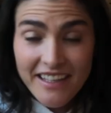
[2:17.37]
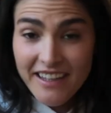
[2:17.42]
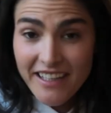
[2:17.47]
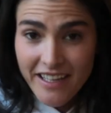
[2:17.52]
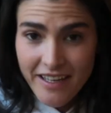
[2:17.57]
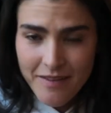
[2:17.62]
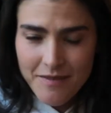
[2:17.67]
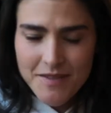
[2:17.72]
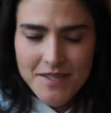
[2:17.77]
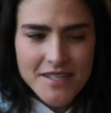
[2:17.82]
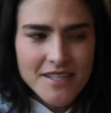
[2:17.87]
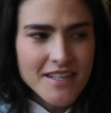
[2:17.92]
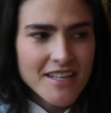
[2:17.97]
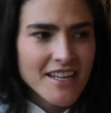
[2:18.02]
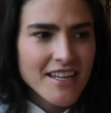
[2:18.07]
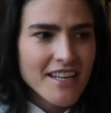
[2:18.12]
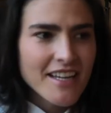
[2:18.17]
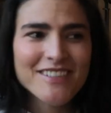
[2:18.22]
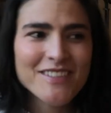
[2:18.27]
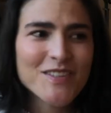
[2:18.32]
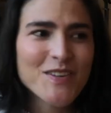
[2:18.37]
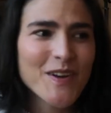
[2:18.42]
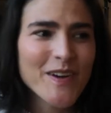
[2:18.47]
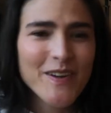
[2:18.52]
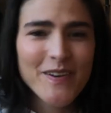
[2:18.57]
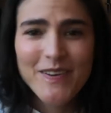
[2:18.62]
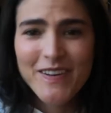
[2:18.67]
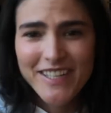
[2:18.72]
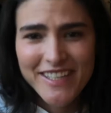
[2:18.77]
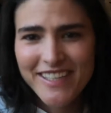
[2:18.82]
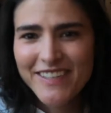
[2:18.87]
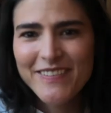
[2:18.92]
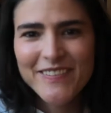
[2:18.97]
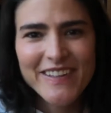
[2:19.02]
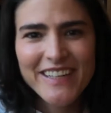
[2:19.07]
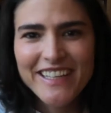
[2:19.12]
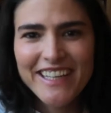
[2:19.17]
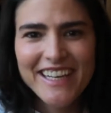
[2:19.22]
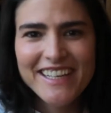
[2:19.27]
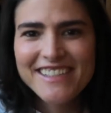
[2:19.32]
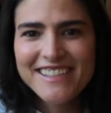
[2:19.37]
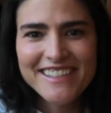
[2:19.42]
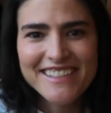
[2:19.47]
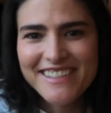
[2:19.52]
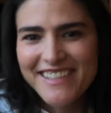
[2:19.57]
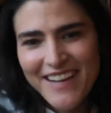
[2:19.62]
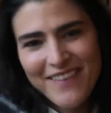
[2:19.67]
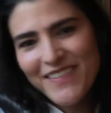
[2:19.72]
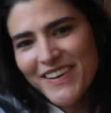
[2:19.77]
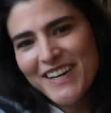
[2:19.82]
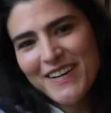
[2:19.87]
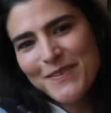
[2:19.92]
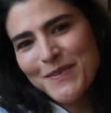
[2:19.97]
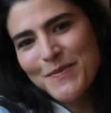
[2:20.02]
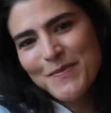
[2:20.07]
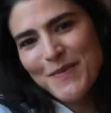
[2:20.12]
leaves, so we already realize he's never coming